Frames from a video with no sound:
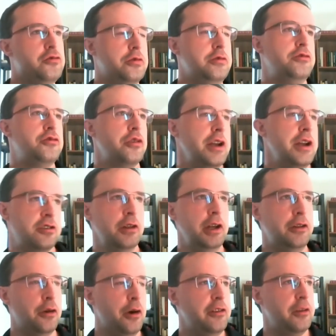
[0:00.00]
traditionally
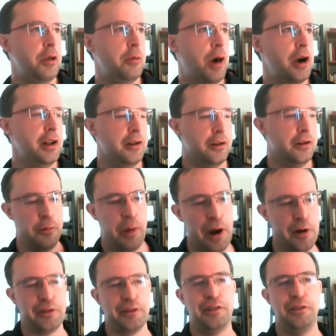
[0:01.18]
toys have been marketed to the
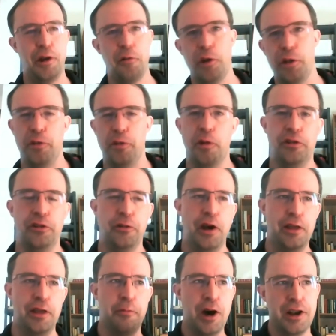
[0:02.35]
parents because they were the ones who
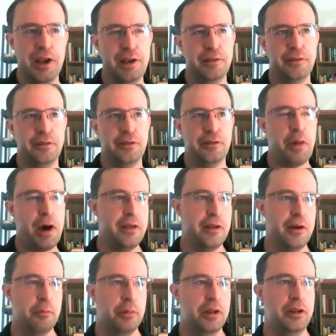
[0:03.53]
had the money to buy
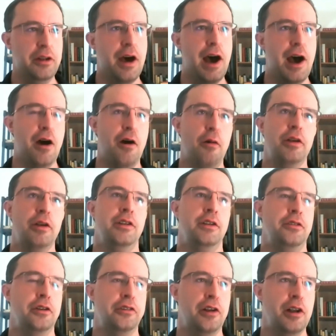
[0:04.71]
them. But now
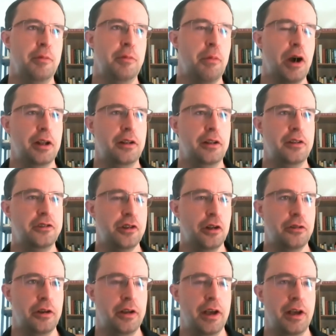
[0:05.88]
they're starting to be marketed to
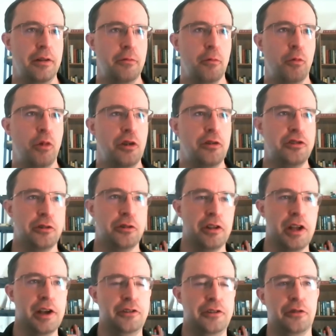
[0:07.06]
children. And what do children
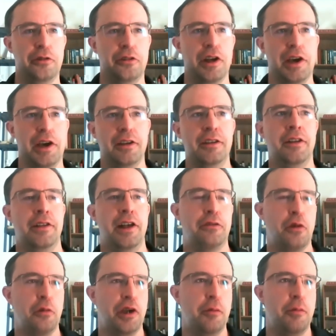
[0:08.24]
like? Children like, that's
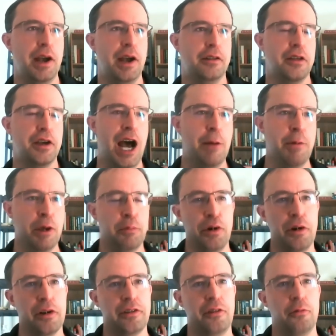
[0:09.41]
where we get back to the comic
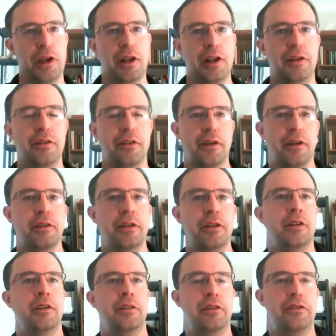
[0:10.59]
books and we get into the,
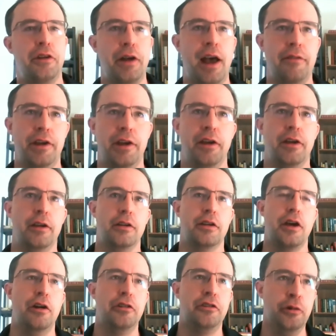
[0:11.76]
they start having
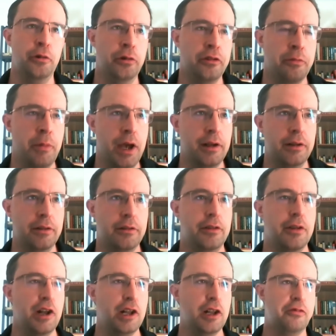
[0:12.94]
cartoons made,
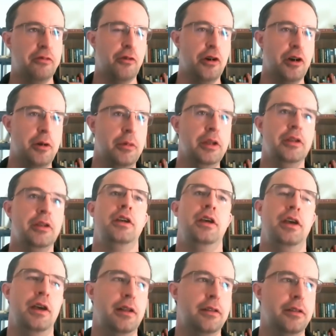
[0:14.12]
developed for them.
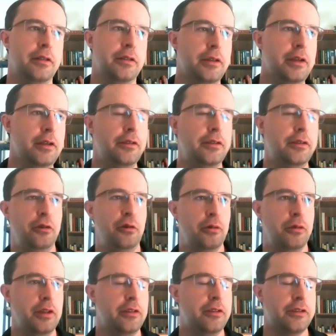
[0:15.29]
And these two,
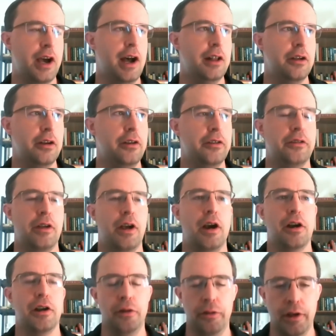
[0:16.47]
these scholars
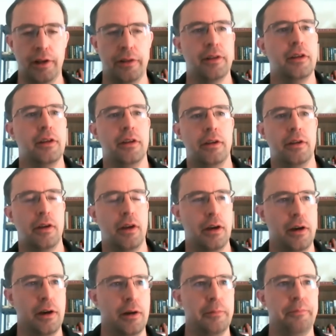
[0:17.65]
argue that
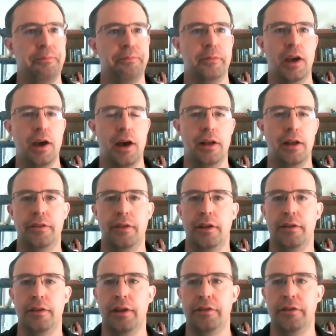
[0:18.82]
um, yeah, it's it,
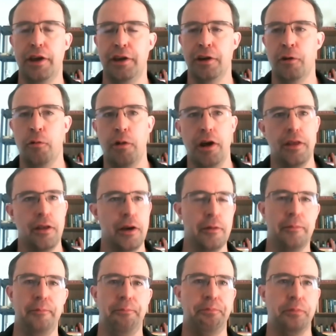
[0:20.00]
it's taking away the
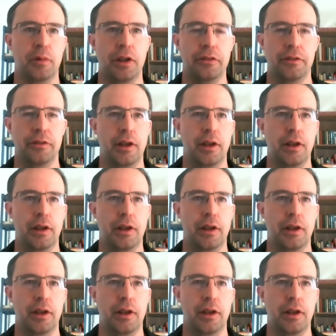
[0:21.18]
it's